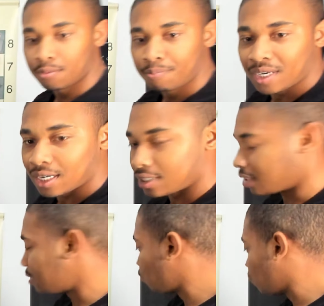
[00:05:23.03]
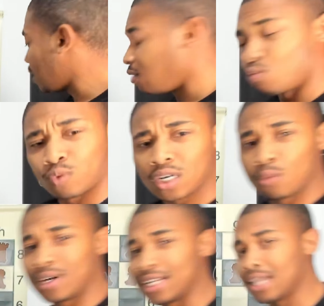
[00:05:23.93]
because we don't
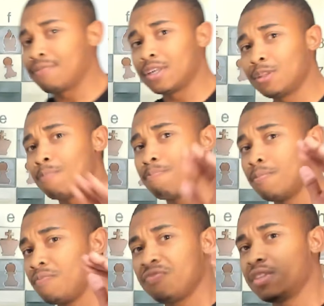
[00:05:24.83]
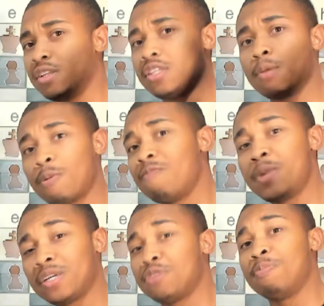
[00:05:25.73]
want to give them the double
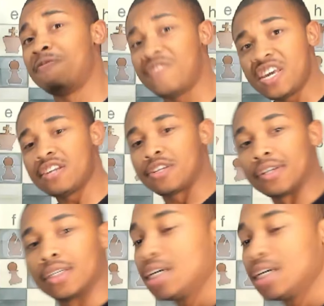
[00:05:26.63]
bishop advantage.